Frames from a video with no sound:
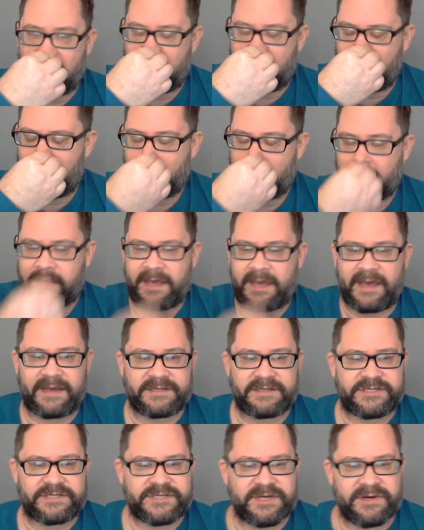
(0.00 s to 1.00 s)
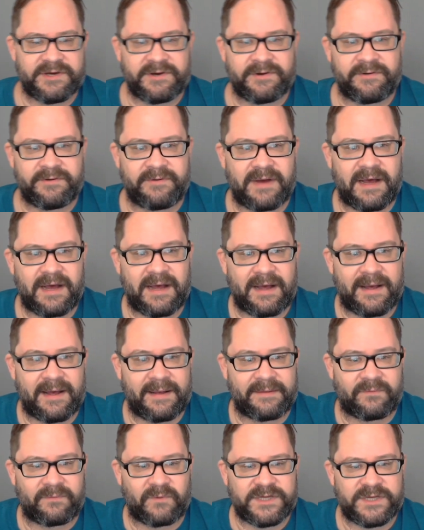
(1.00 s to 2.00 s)
Okay,
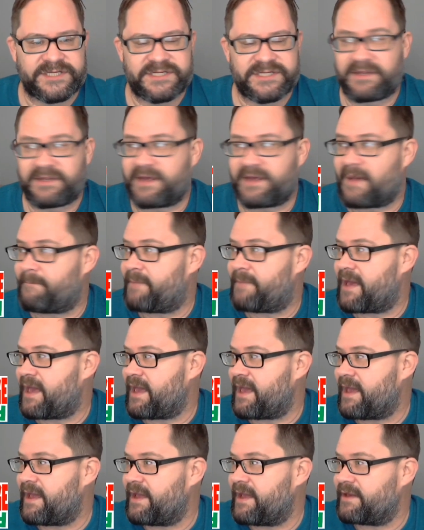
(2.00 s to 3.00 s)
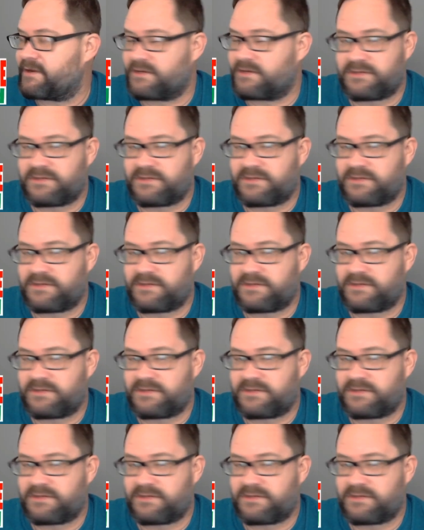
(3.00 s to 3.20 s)
so recently I paid